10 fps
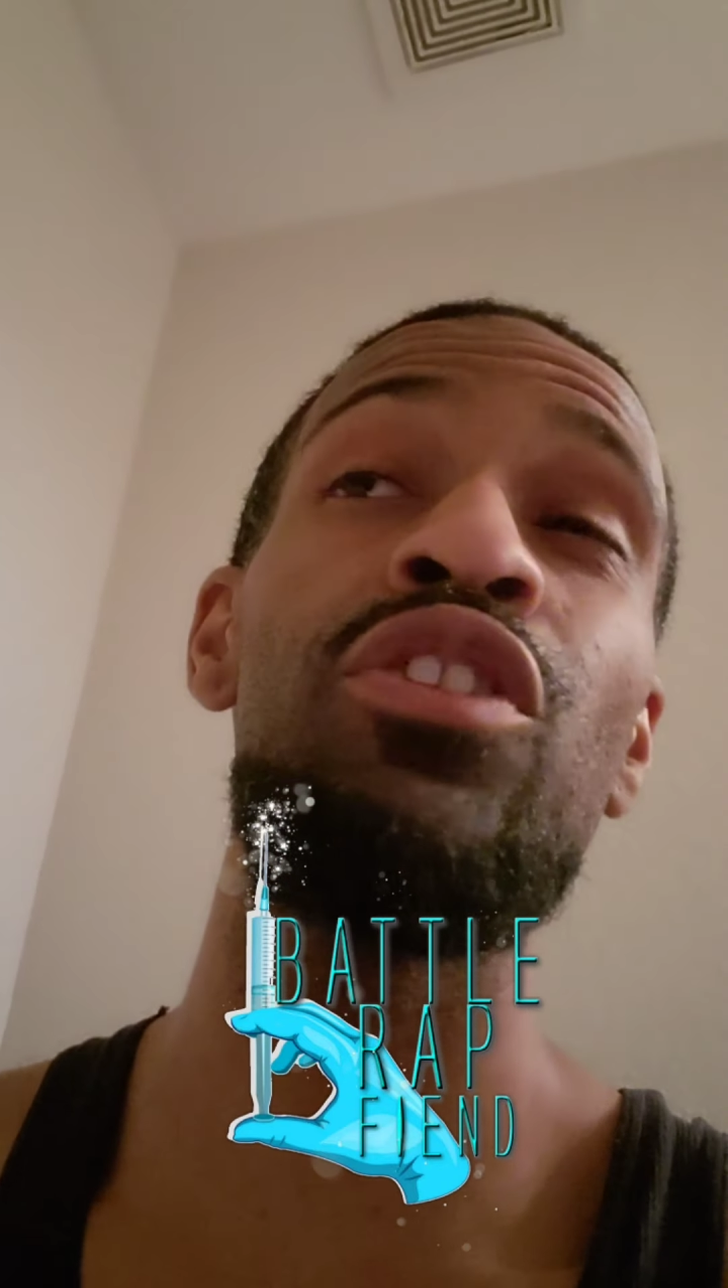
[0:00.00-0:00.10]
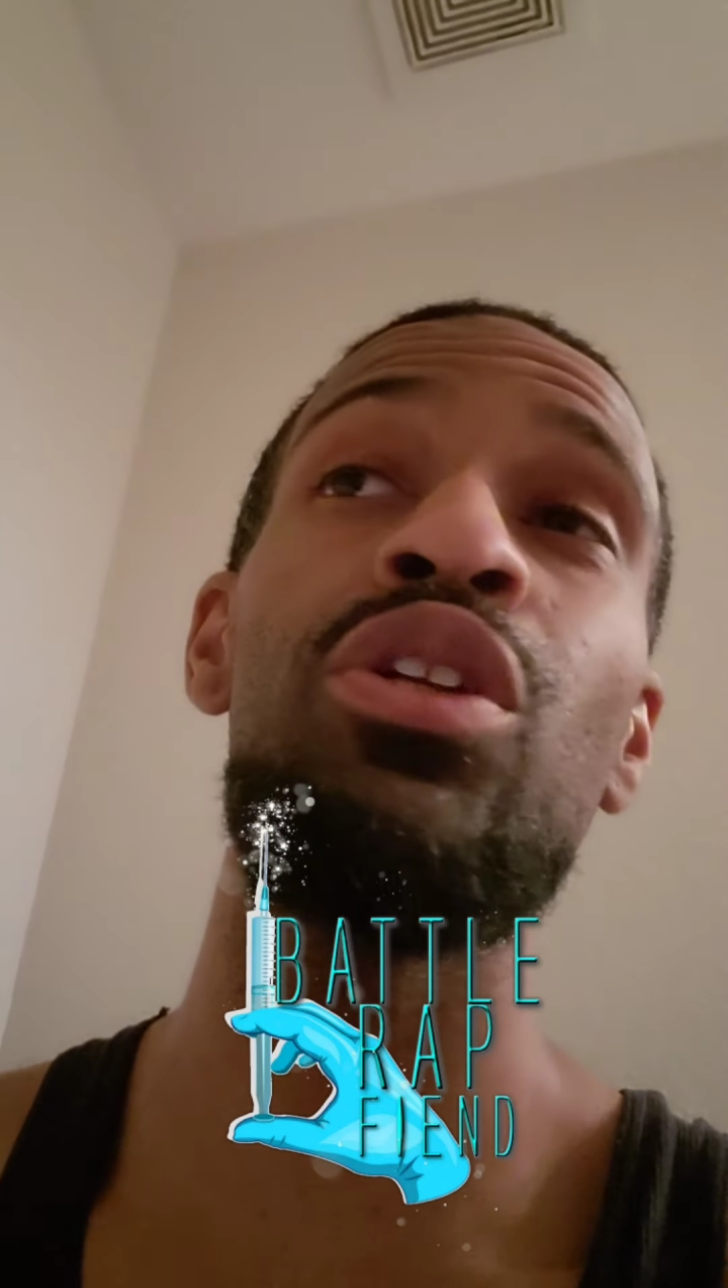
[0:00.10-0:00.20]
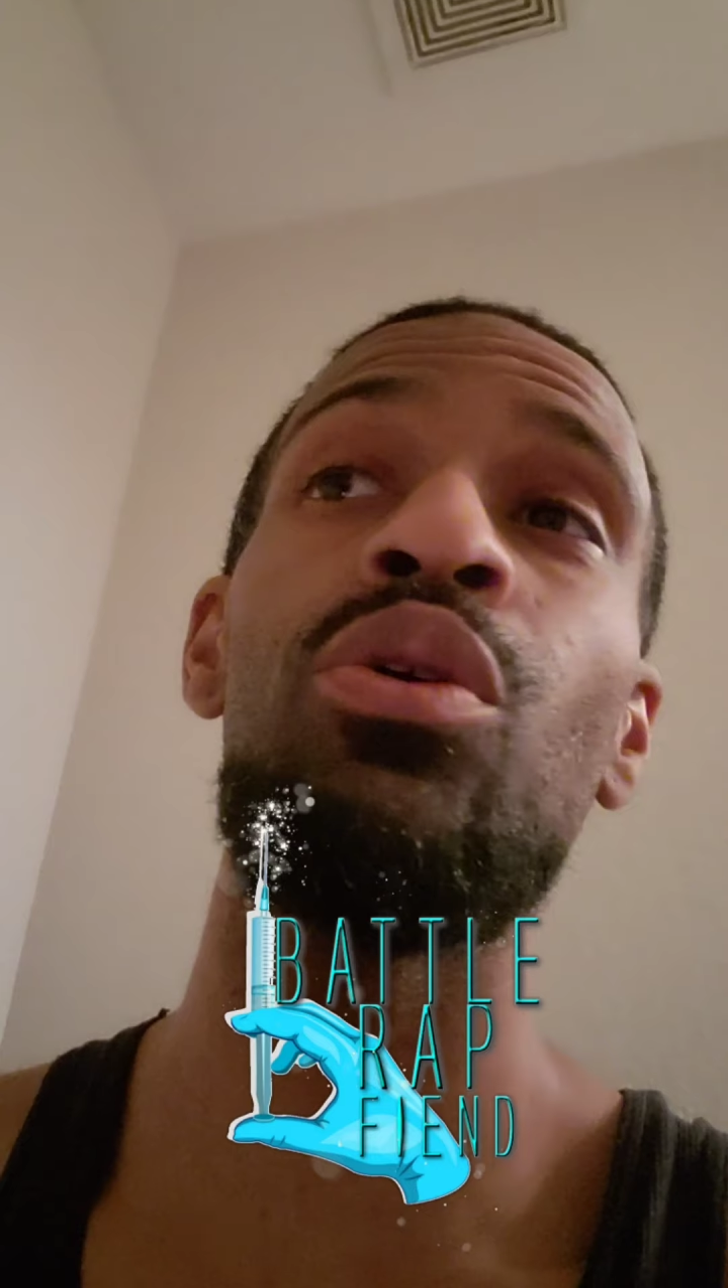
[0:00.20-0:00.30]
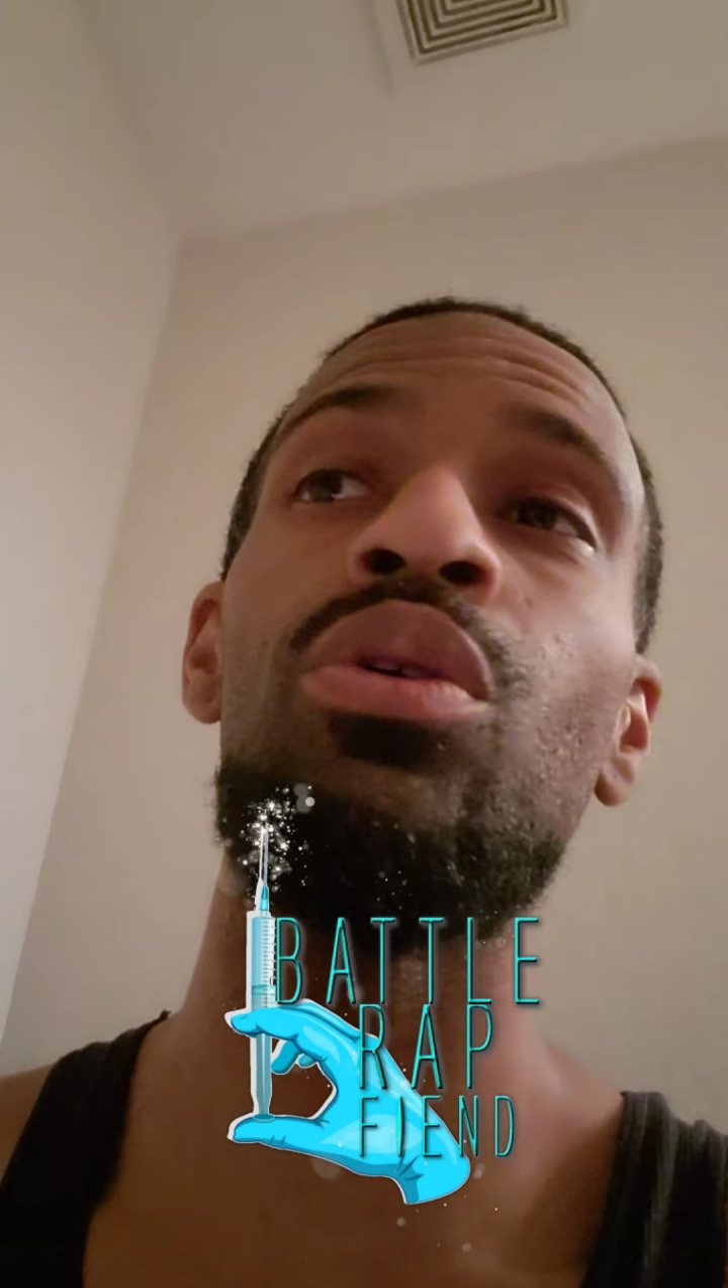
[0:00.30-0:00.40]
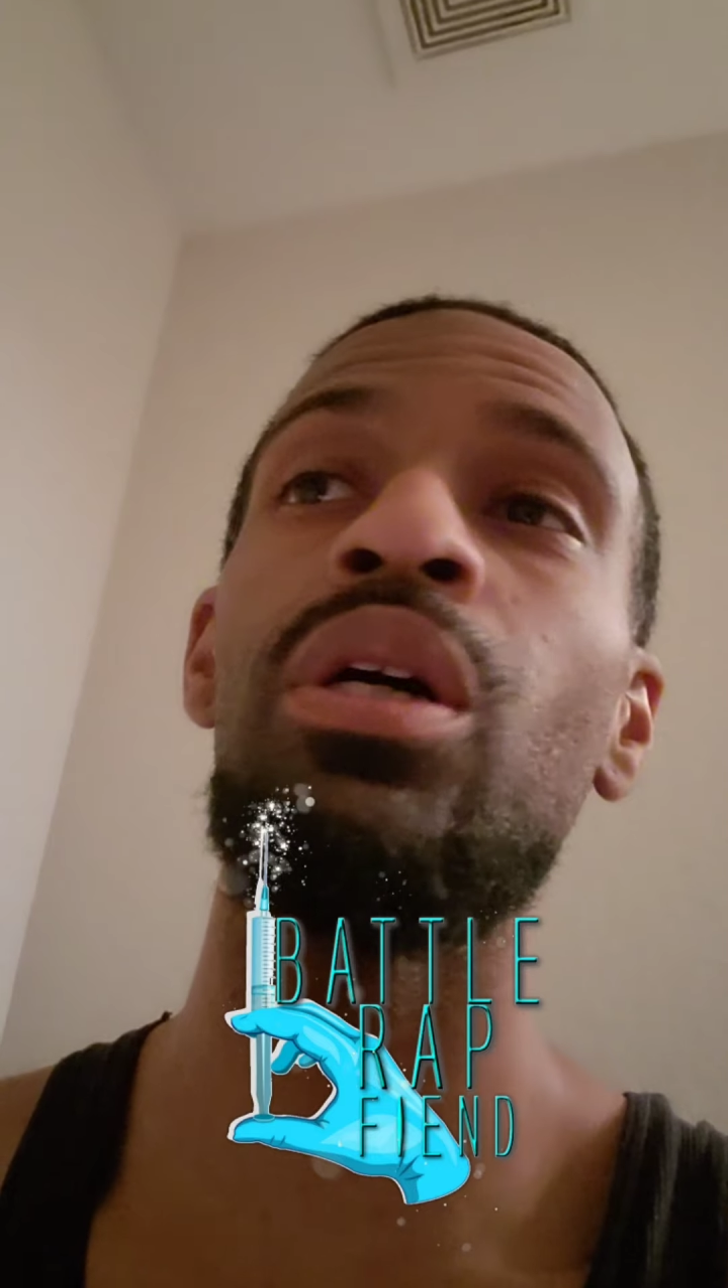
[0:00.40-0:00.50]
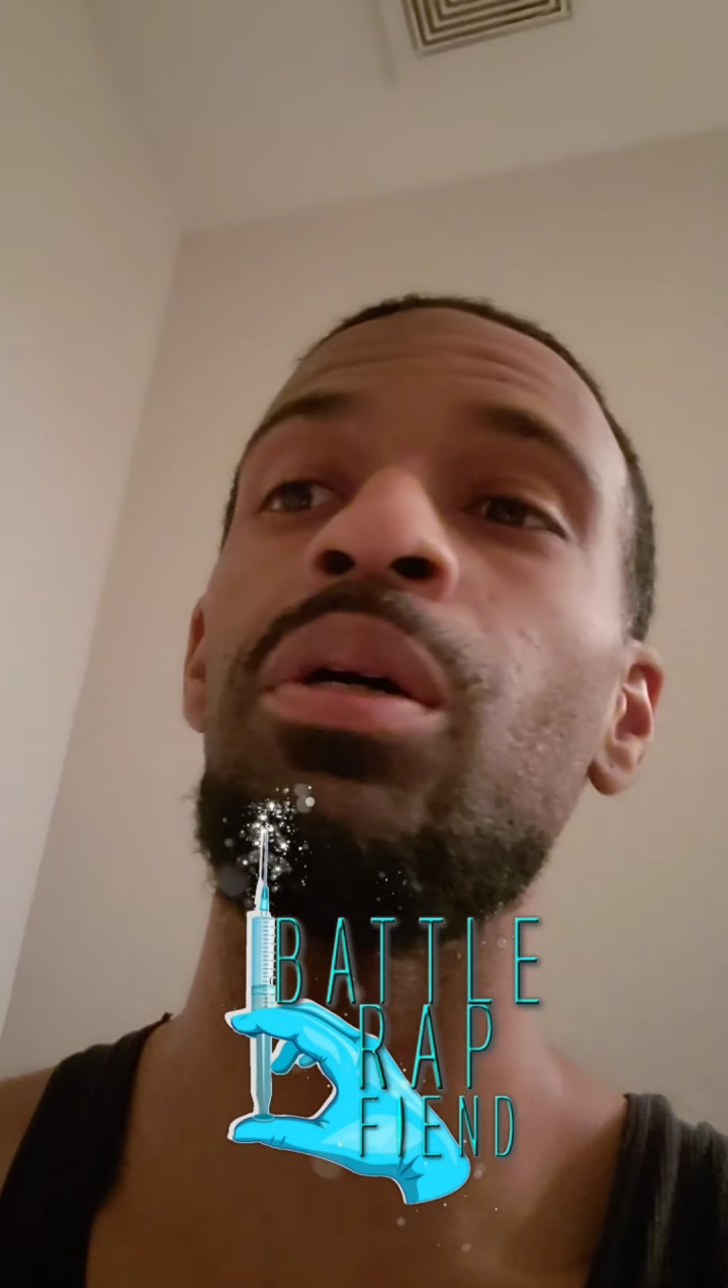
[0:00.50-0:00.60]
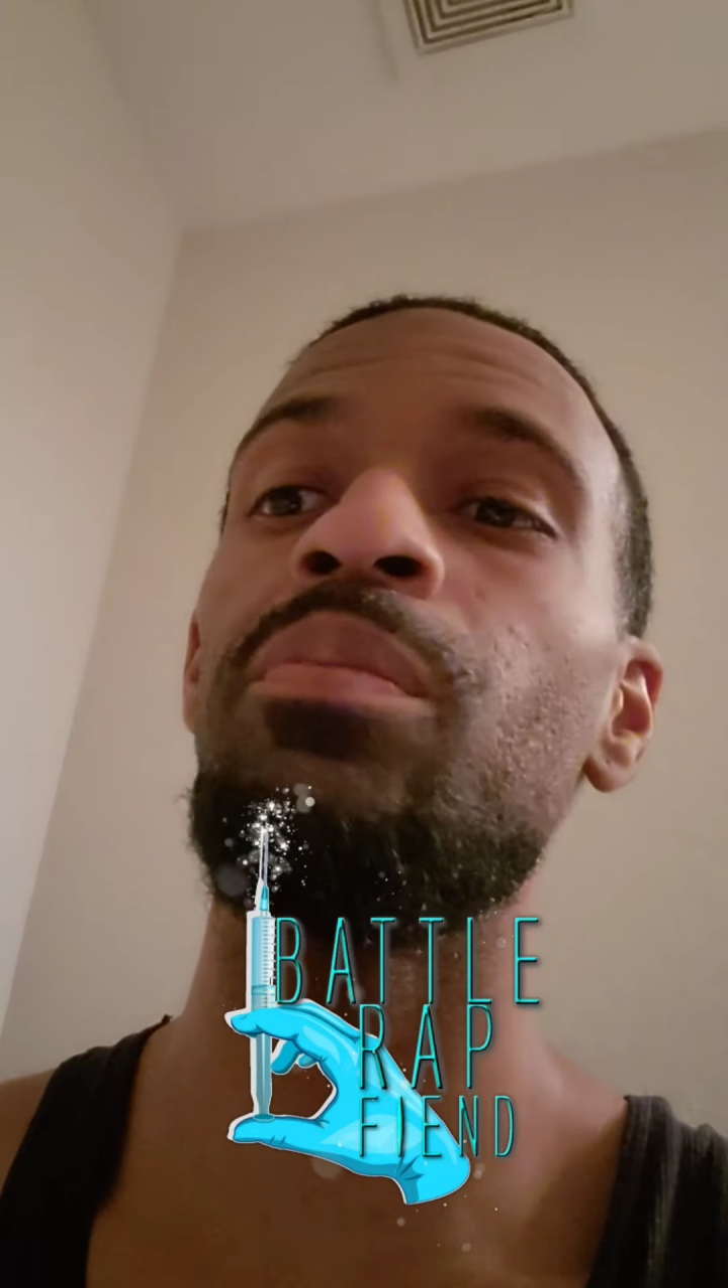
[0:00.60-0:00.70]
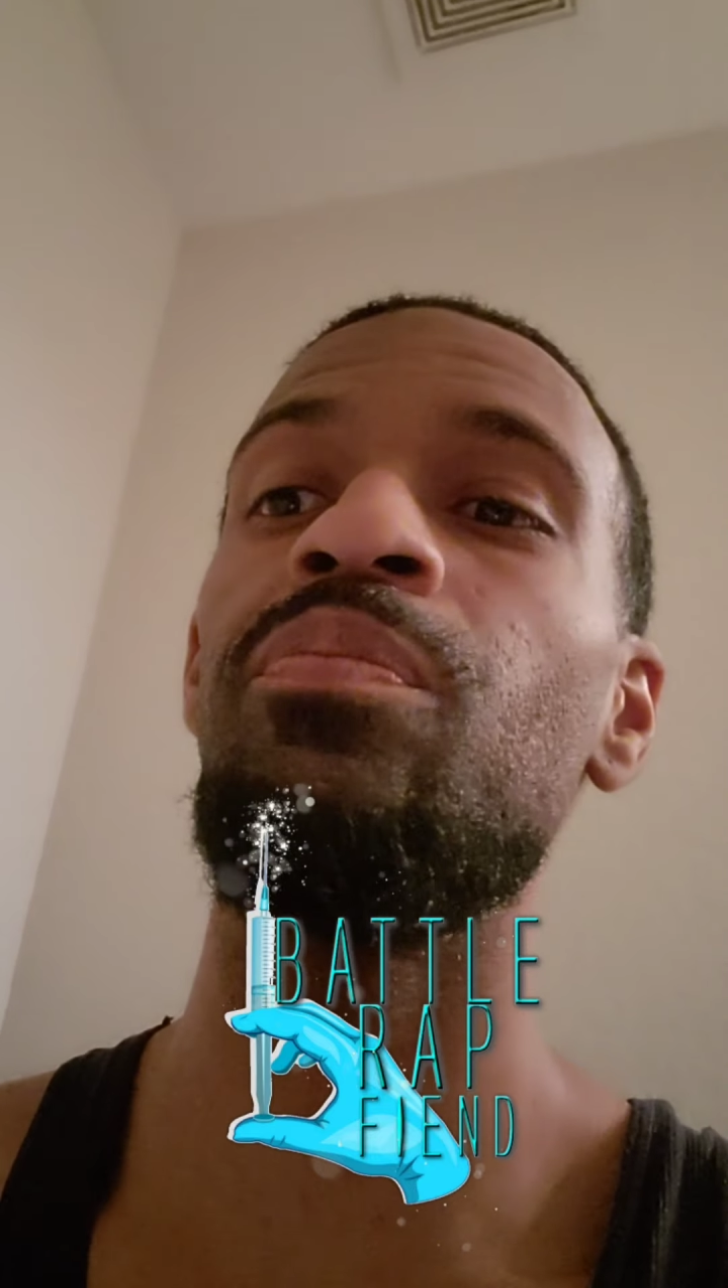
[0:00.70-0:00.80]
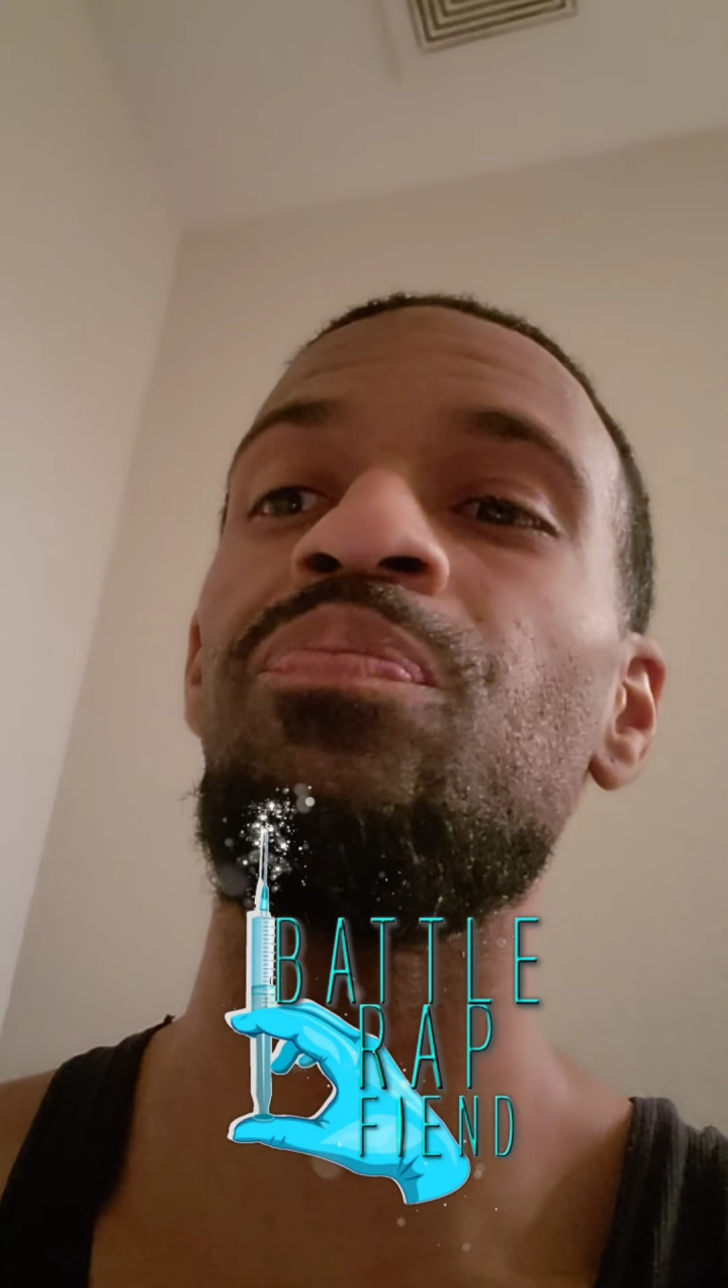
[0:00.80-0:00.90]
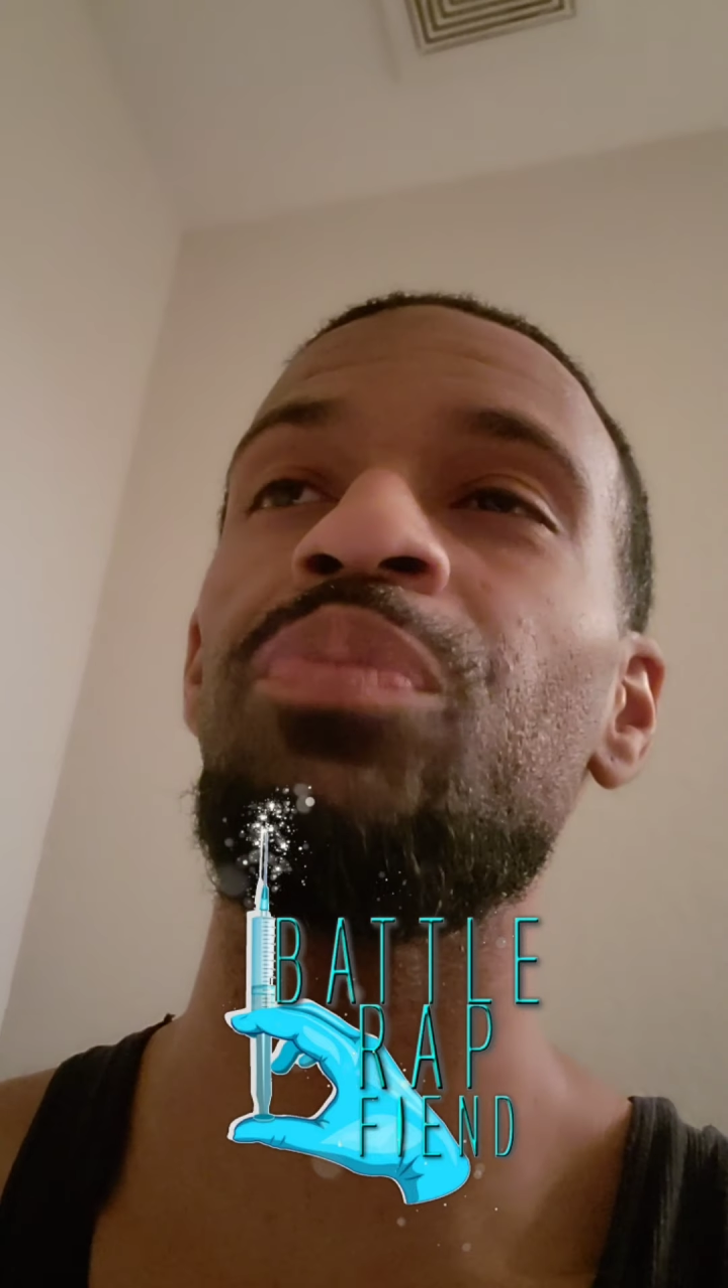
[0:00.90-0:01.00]
you
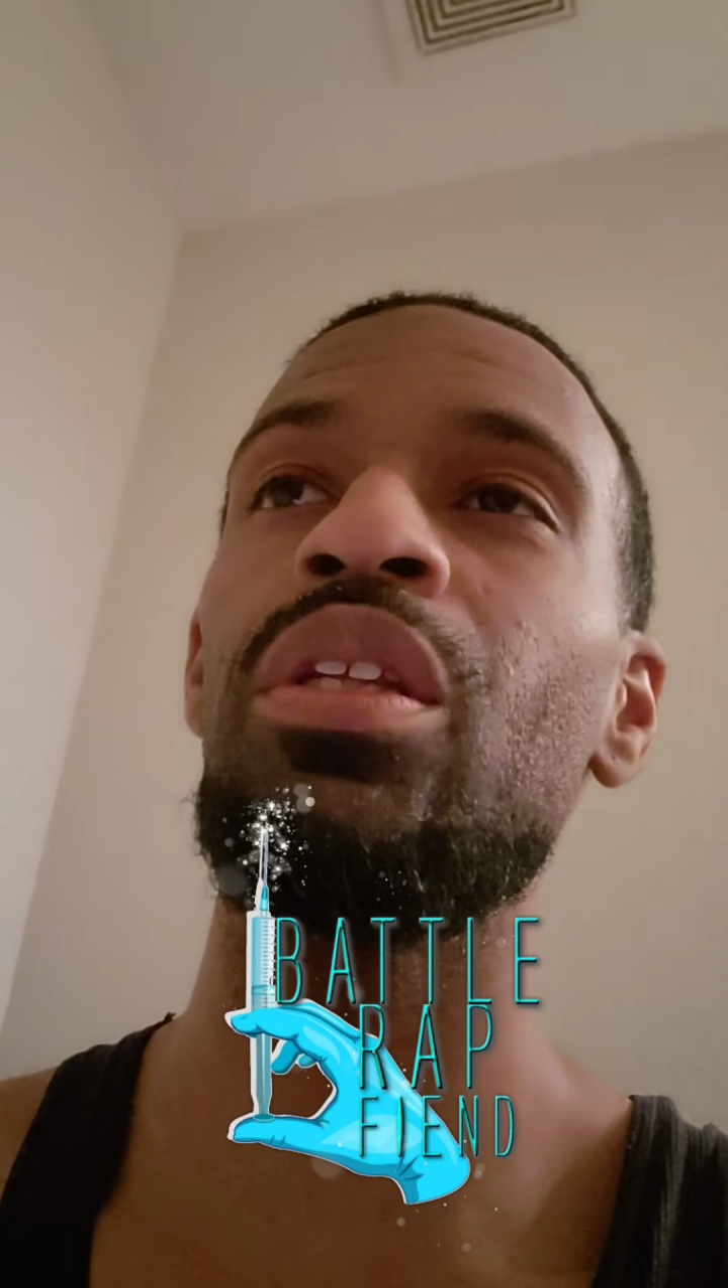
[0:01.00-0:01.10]
know,